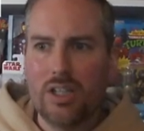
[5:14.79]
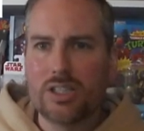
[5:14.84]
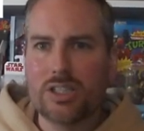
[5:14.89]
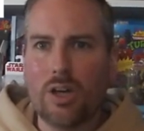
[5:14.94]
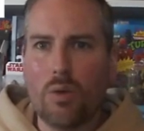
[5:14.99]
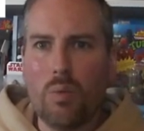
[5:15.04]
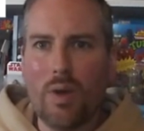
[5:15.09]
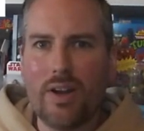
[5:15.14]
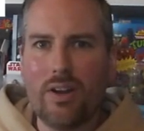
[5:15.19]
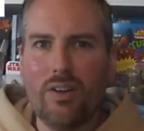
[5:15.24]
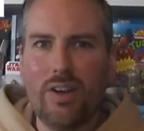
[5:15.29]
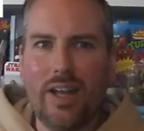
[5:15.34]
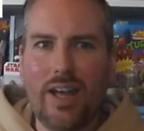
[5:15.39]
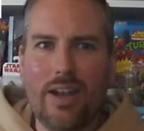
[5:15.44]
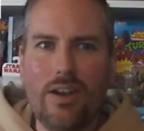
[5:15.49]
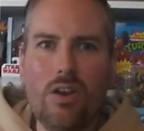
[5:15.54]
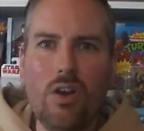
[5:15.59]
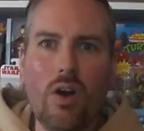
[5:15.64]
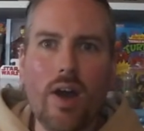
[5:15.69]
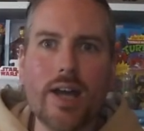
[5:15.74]
So I went on
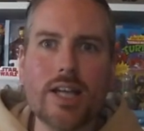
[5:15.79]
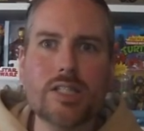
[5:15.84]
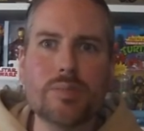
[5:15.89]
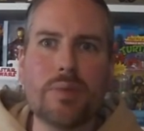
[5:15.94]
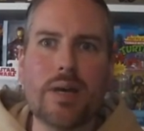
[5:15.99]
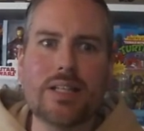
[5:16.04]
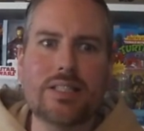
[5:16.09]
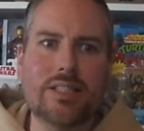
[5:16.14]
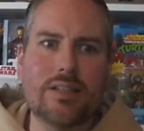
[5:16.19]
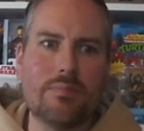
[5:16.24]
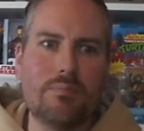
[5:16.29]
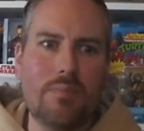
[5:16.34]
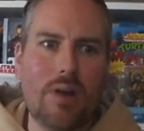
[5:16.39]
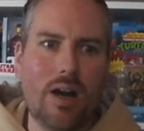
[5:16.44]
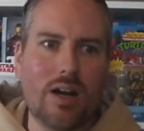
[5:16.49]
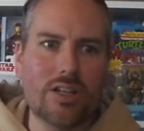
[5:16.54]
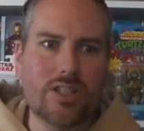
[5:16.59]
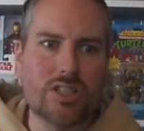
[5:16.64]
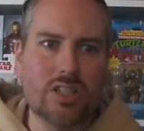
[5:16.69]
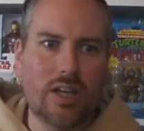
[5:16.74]
there not expecting
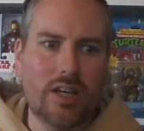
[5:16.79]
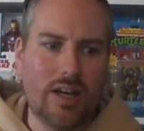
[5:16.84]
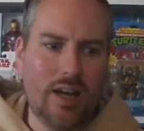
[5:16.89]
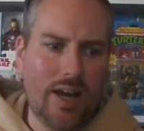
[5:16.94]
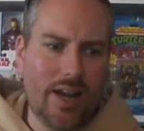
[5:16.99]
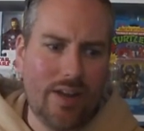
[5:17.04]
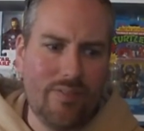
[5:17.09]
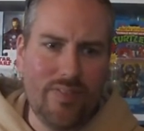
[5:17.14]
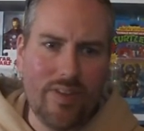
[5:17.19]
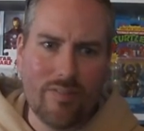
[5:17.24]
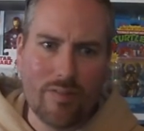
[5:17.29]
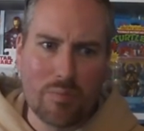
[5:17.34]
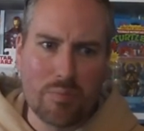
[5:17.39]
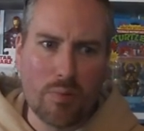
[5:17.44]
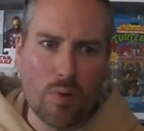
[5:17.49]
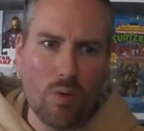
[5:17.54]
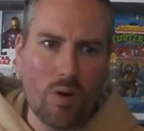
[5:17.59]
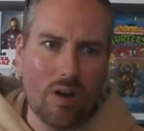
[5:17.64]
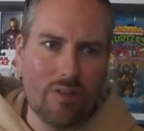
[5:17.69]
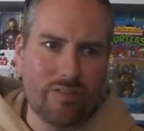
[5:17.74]
much, and I've never
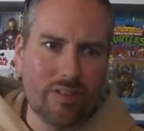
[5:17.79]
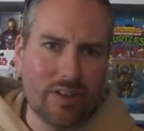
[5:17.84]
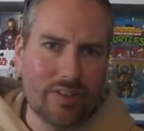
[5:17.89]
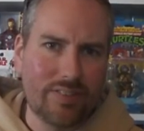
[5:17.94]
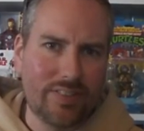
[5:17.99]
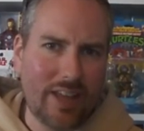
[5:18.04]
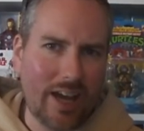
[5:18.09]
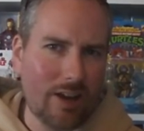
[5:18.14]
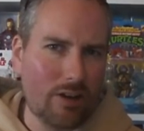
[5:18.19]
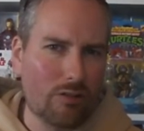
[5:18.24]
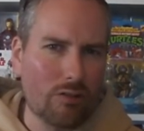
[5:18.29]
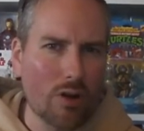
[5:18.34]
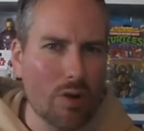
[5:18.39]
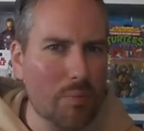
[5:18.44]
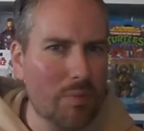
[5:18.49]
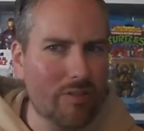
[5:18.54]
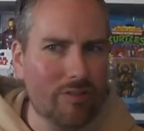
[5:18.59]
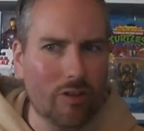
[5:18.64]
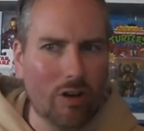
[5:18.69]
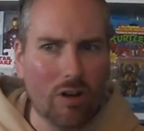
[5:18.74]
brought off that
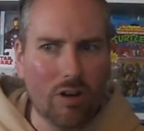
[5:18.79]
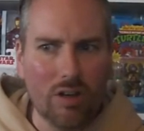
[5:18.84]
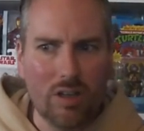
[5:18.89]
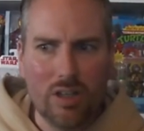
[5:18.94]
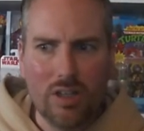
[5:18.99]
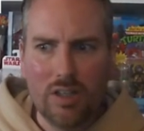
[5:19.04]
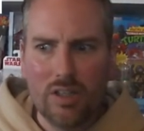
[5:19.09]
group before.